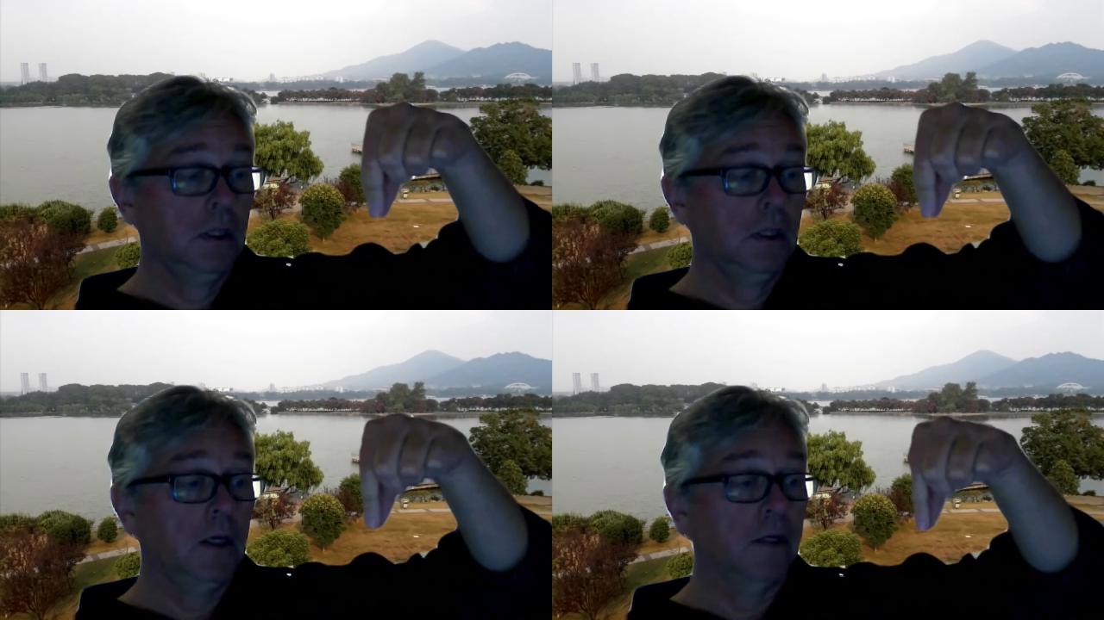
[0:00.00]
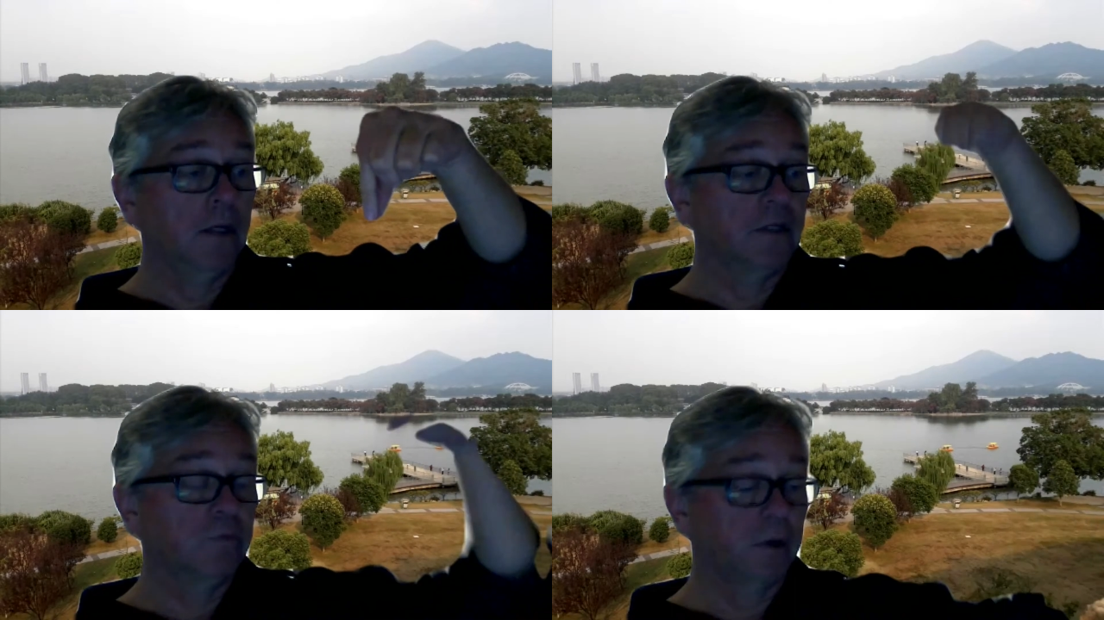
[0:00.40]

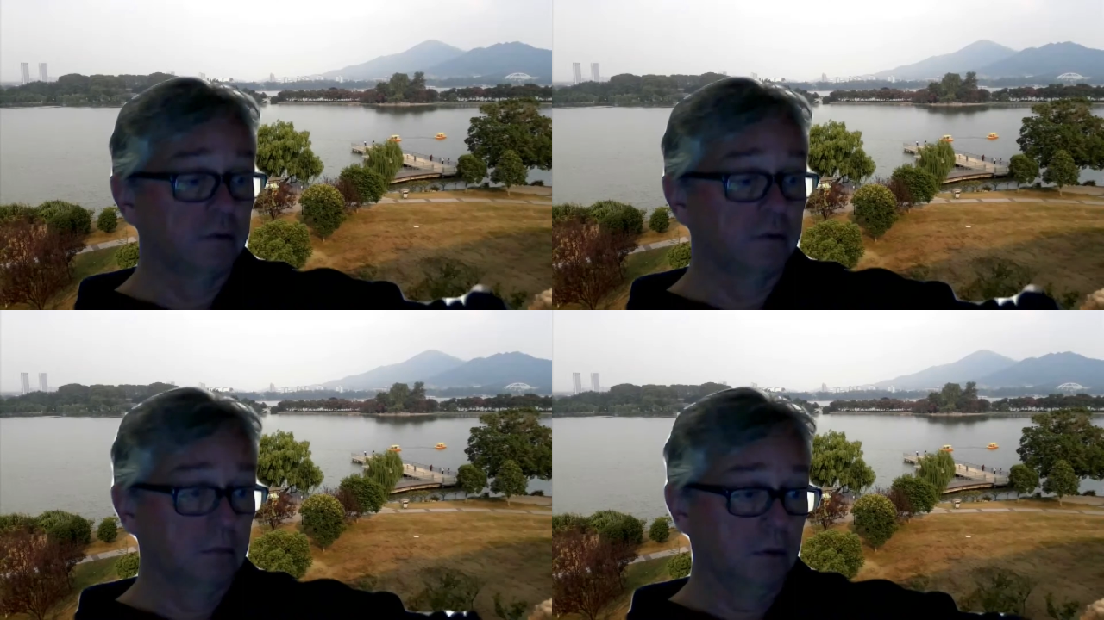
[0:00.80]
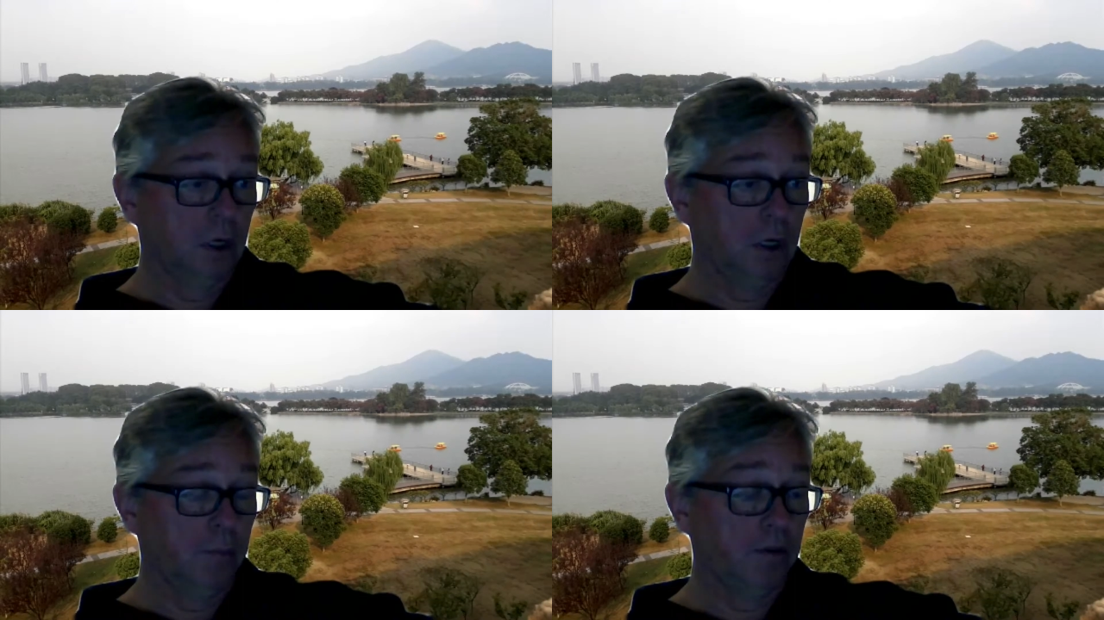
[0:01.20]
That's one
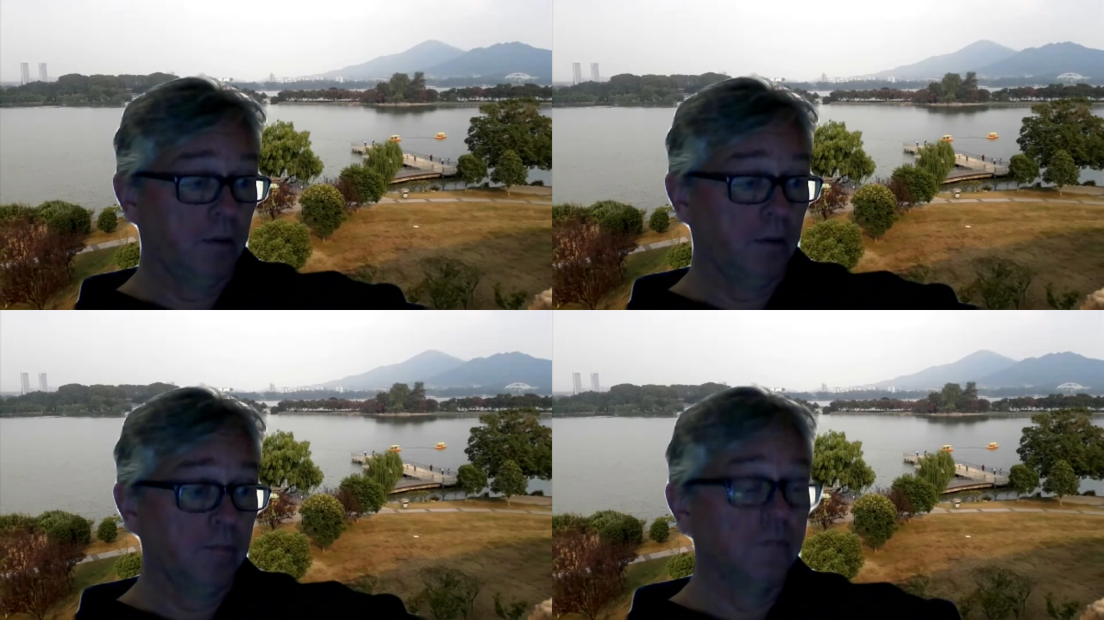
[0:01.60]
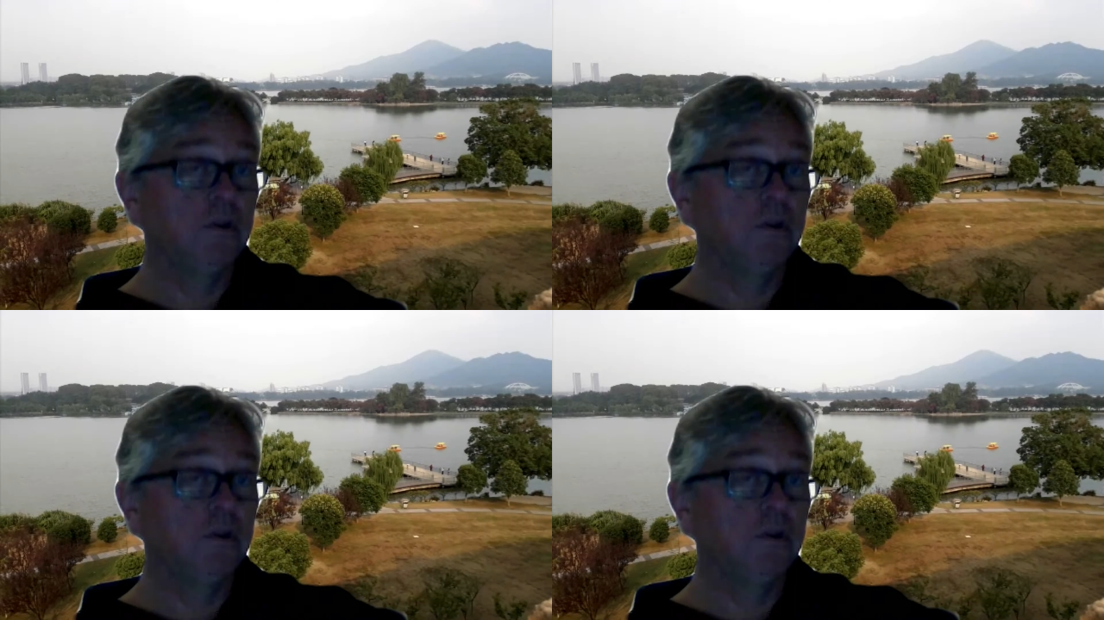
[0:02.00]
problem.